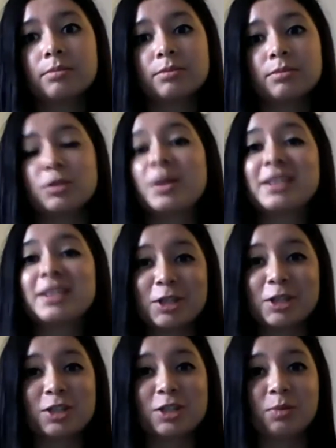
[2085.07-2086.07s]
So as I
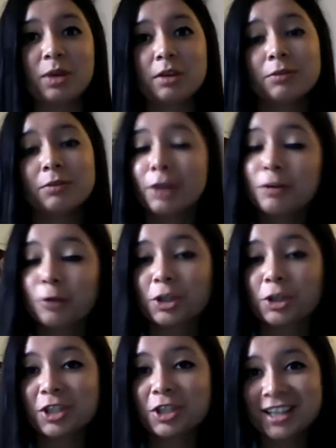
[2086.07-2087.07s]
mentioned, we are very
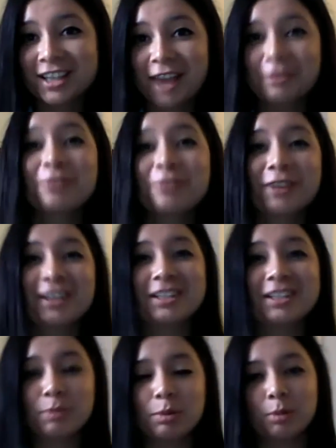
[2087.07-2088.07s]
fortunate to have the funding to
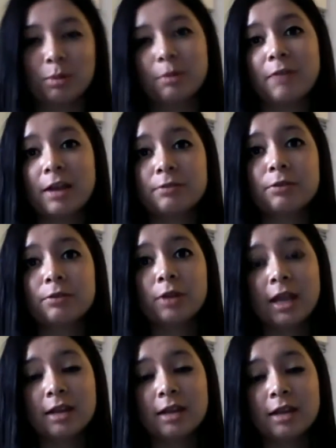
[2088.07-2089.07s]
be able to provide full
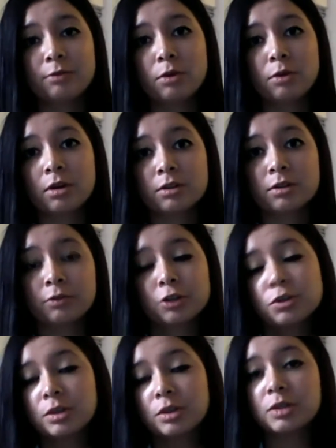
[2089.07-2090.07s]
aid for
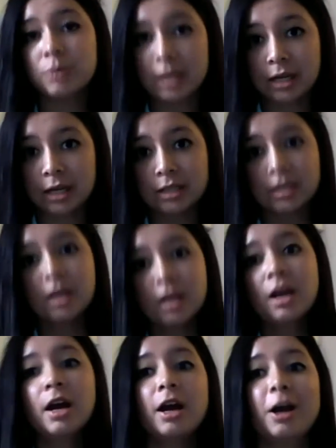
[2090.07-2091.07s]
students who need it.
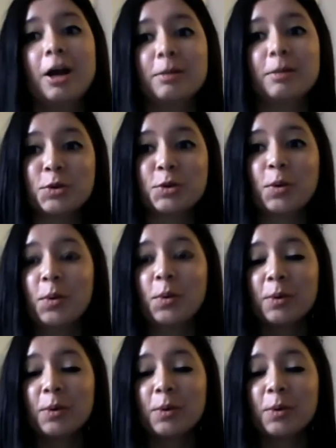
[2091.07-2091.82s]
So